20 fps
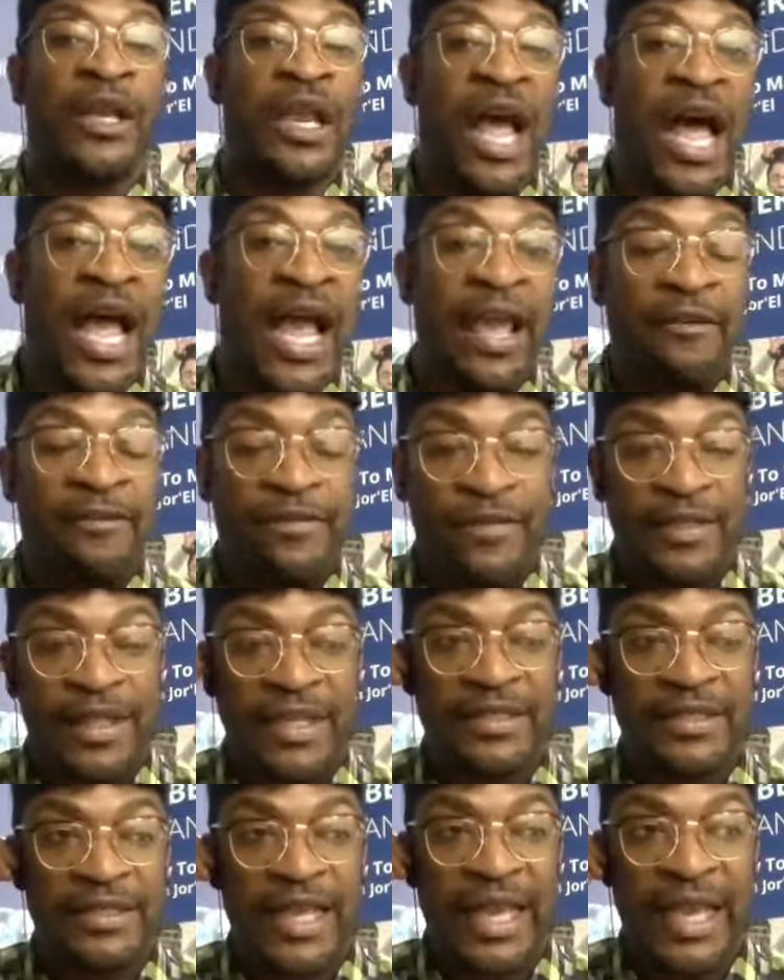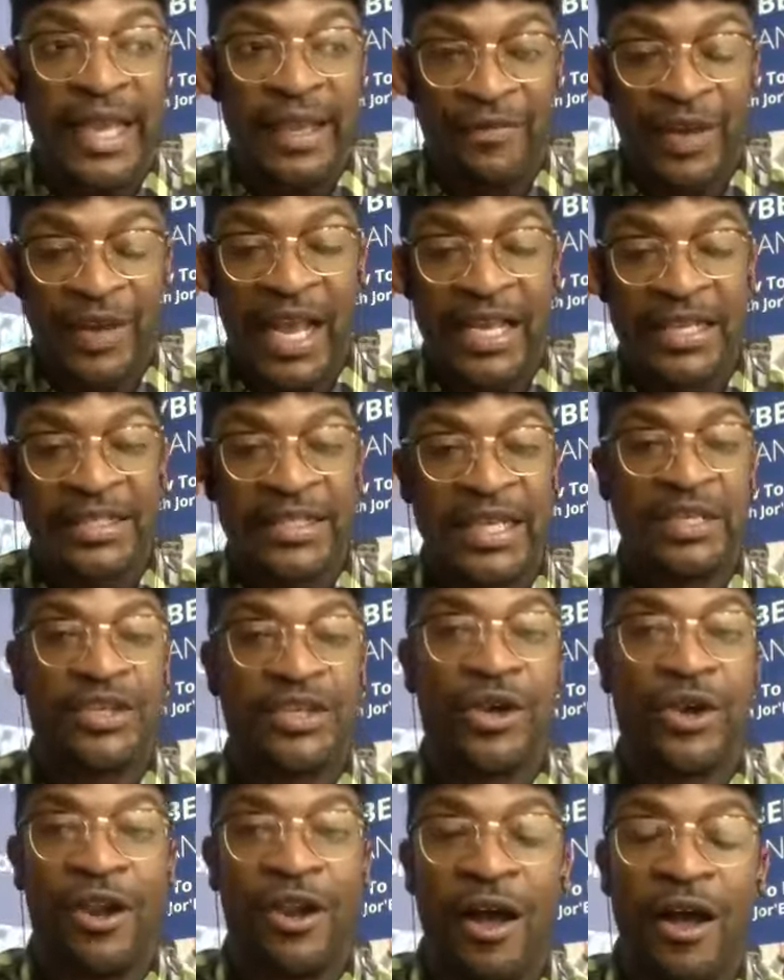live this evening at 6
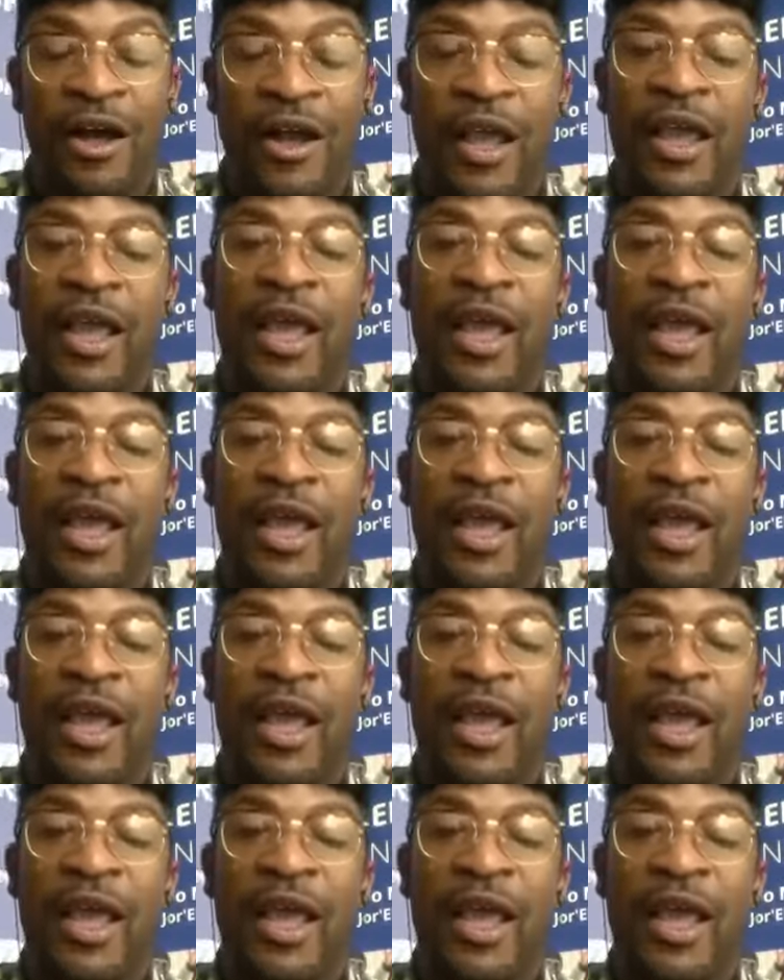o'clock,